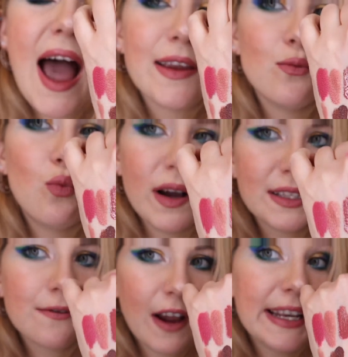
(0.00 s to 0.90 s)
I
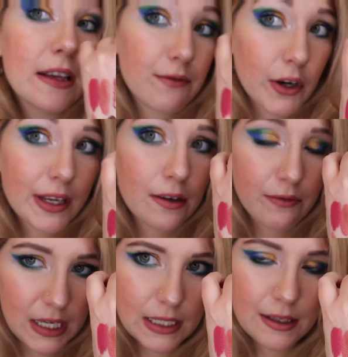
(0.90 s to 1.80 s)
was finding it very
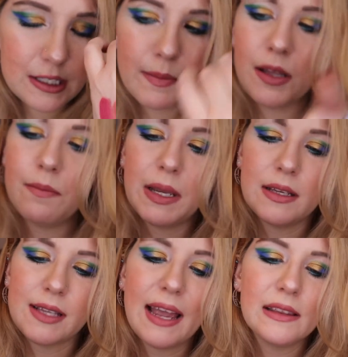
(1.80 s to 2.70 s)
convenient this month
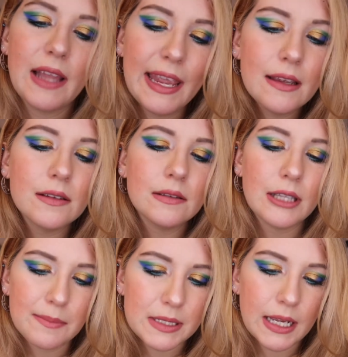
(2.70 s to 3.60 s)
because I like
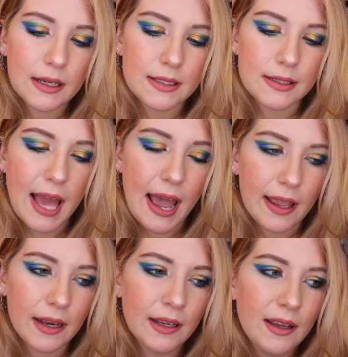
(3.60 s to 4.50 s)
lipsticks
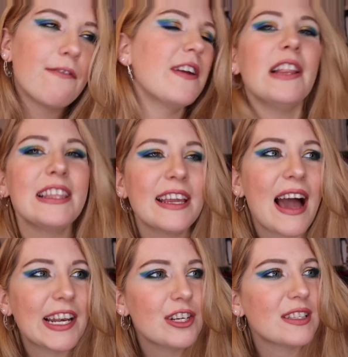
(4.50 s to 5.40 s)
that feel like they
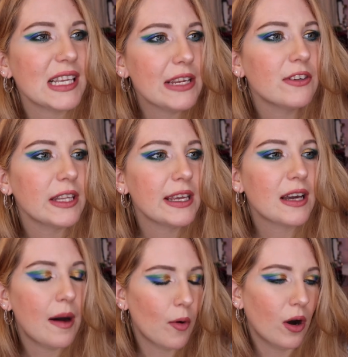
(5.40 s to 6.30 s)
kind of just evenly
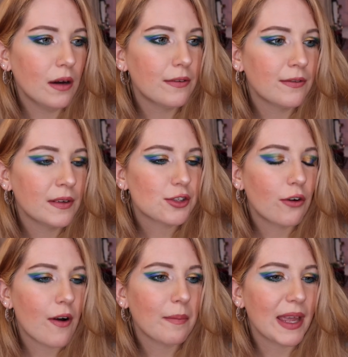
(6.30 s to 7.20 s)
come off.
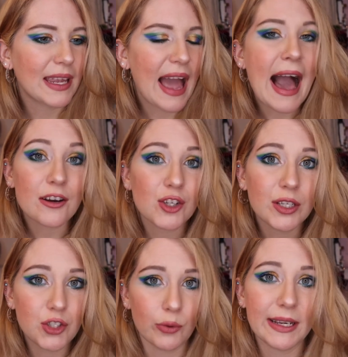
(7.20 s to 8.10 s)
So if I'm like
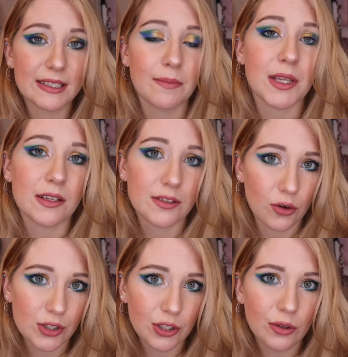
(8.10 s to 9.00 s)
actually doing something
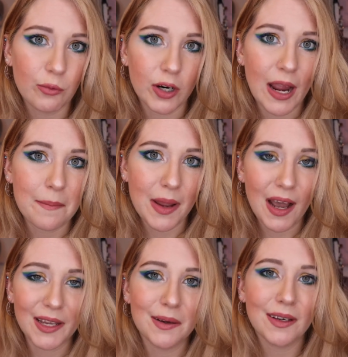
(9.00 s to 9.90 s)
social where I'm
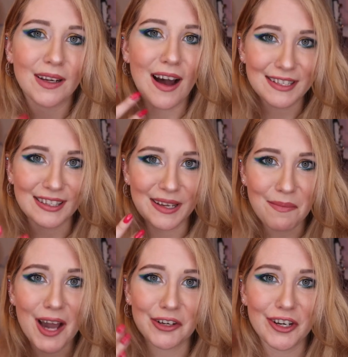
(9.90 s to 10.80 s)
not constantly
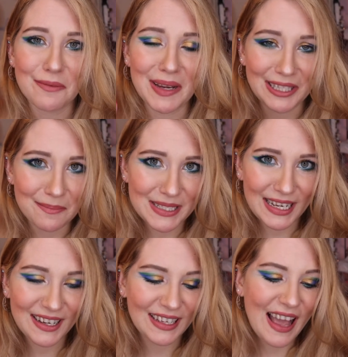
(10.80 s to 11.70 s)
monitoring my
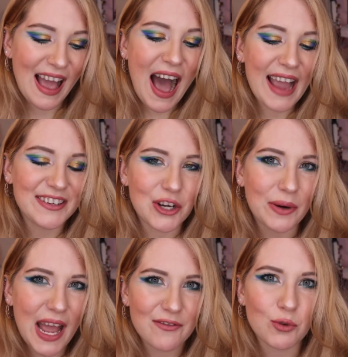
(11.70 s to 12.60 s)
lipstick, I
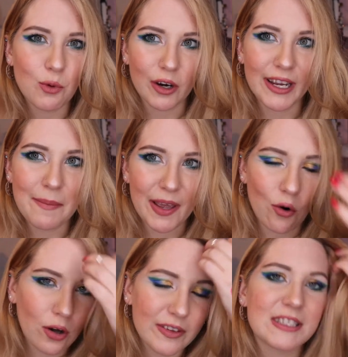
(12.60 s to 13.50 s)
don't have to worry about
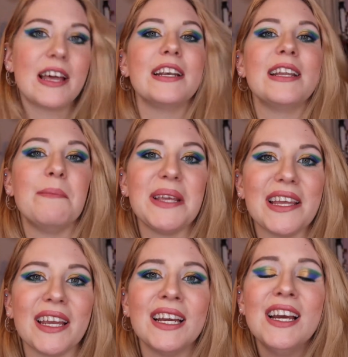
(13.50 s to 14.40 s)
all of a sudden it
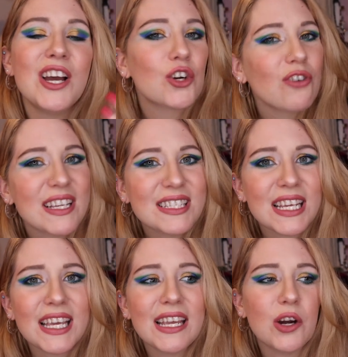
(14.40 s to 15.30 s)
being
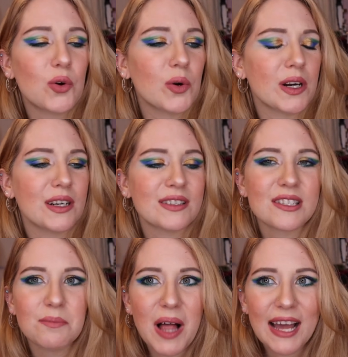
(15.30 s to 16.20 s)
crusty or
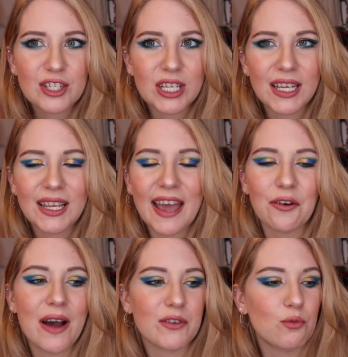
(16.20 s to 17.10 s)
splotchy. I
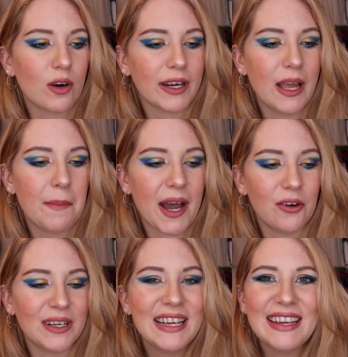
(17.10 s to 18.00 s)
don't have to worry
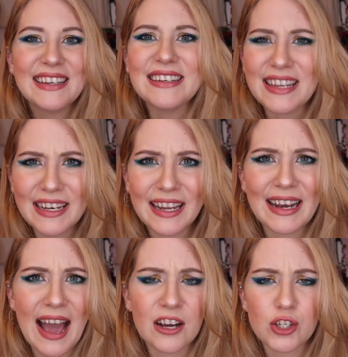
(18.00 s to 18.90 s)
about needing
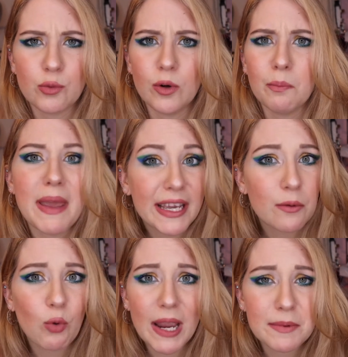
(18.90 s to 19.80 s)
an actual
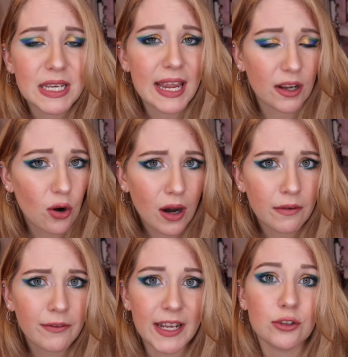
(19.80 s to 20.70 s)
makeup wipe to take it
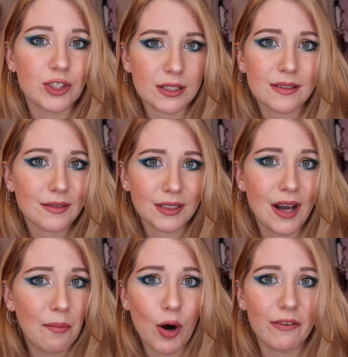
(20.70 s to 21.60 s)
off. It'll just
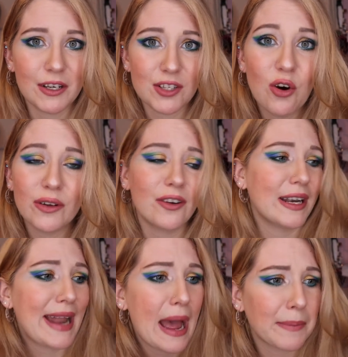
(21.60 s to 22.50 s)
come off on its own on
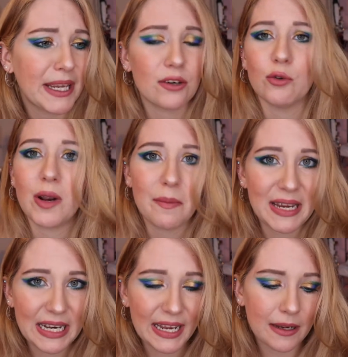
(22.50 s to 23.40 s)
a napkin or when I'm
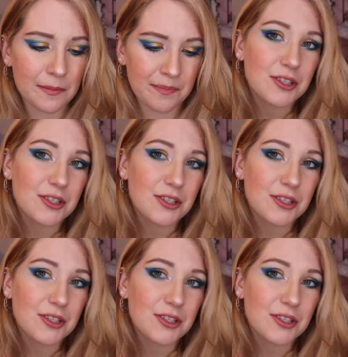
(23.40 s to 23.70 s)
eating.